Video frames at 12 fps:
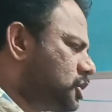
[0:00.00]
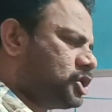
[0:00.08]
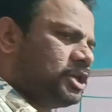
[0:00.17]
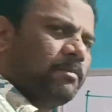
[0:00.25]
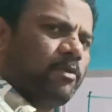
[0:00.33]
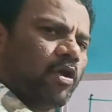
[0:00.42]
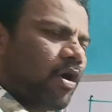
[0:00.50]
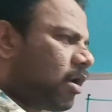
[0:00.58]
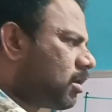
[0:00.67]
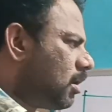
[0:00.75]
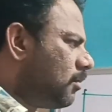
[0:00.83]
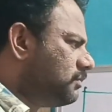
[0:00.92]
which
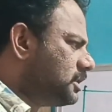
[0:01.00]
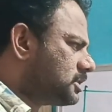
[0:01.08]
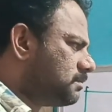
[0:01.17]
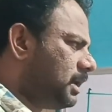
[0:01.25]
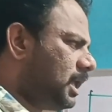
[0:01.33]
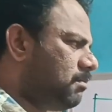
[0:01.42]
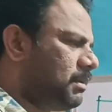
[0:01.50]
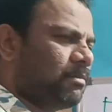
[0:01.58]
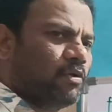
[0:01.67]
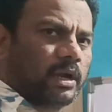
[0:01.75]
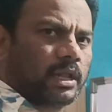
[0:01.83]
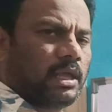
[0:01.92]
block of this
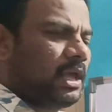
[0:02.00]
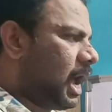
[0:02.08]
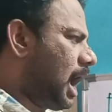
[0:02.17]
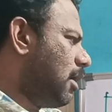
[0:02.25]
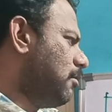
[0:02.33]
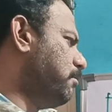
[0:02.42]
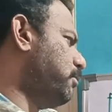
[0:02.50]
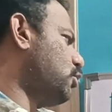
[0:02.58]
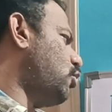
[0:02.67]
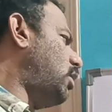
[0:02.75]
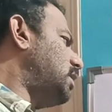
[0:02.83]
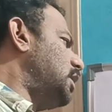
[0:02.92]
main memory I
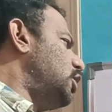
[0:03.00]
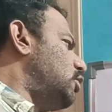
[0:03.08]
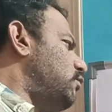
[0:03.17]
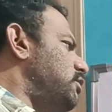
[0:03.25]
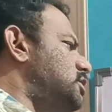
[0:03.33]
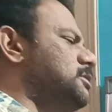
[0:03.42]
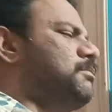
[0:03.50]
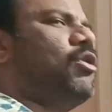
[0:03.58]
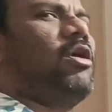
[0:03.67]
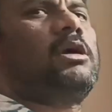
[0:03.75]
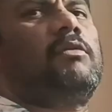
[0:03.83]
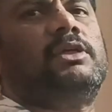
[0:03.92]
have brought into
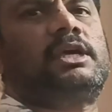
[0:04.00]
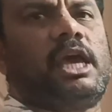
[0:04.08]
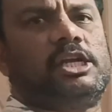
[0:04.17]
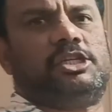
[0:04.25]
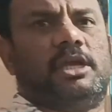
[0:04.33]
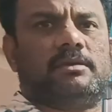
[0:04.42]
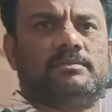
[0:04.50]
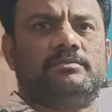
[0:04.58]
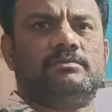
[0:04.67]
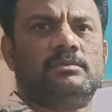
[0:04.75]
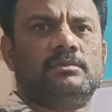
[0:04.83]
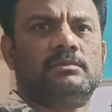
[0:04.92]
which block of the
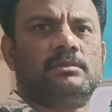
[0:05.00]
cache.